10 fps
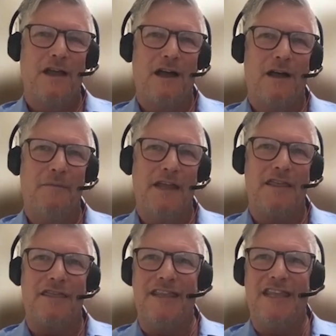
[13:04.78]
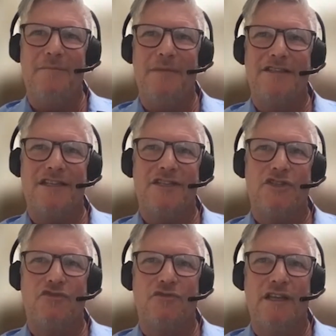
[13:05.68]
a theme as
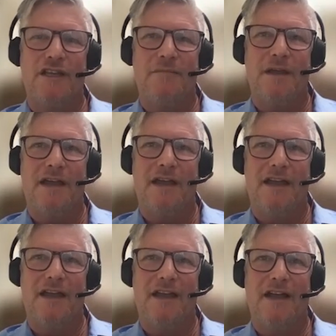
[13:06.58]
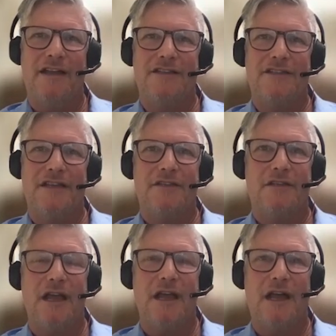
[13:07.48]
extreme as
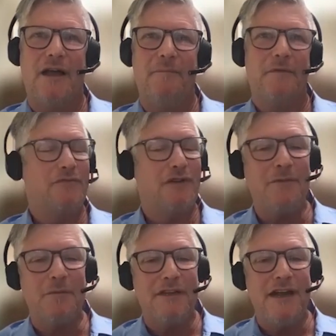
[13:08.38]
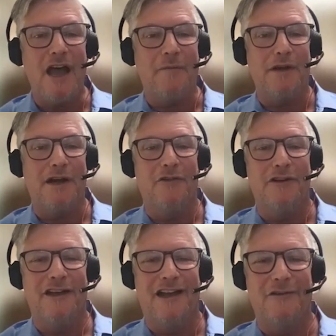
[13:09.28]
this? Probably not, but I
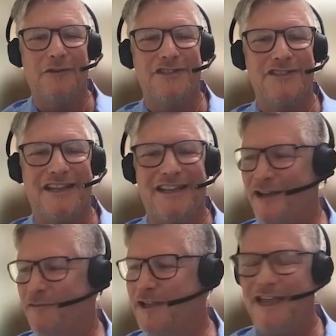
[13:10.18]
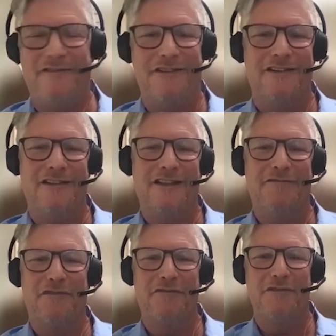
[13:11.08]
would say that we haven't
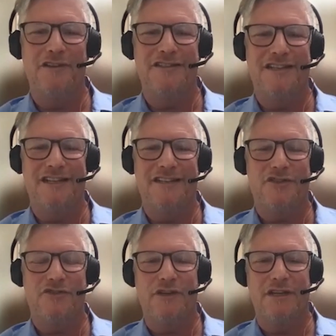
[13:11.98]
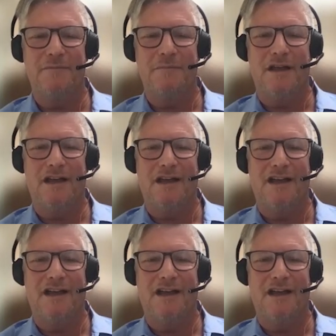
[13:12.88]
lived through as an extreme